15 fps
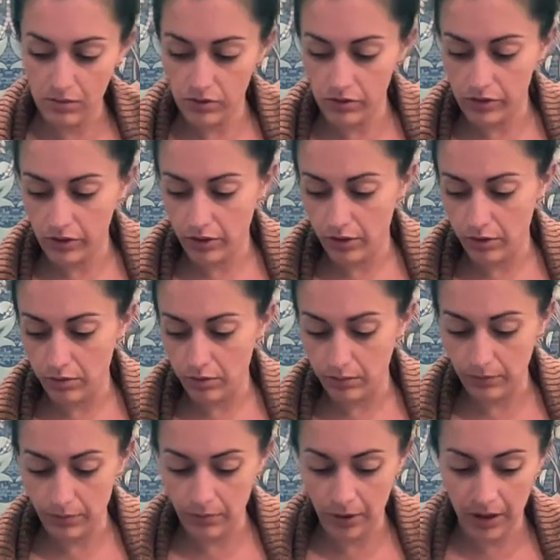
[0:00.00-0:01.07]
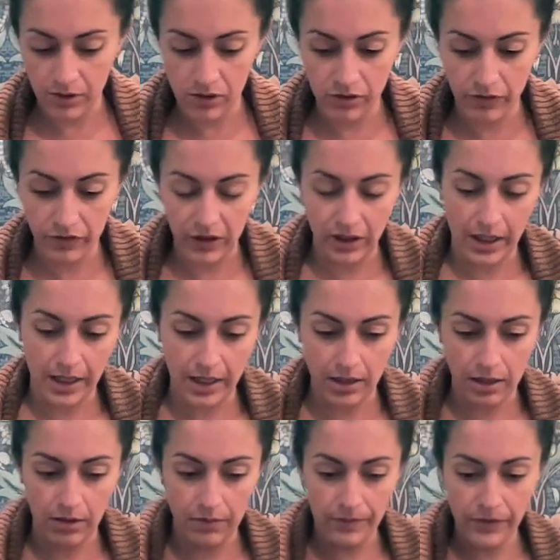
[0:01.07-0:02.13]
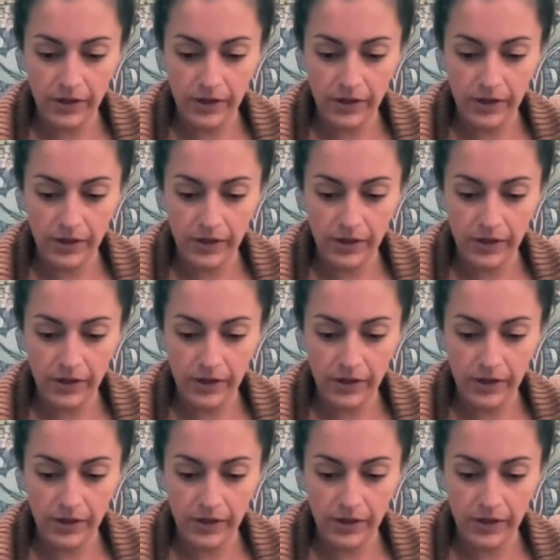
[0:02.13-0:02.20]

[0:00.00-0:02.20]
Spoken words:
So, but I do feel like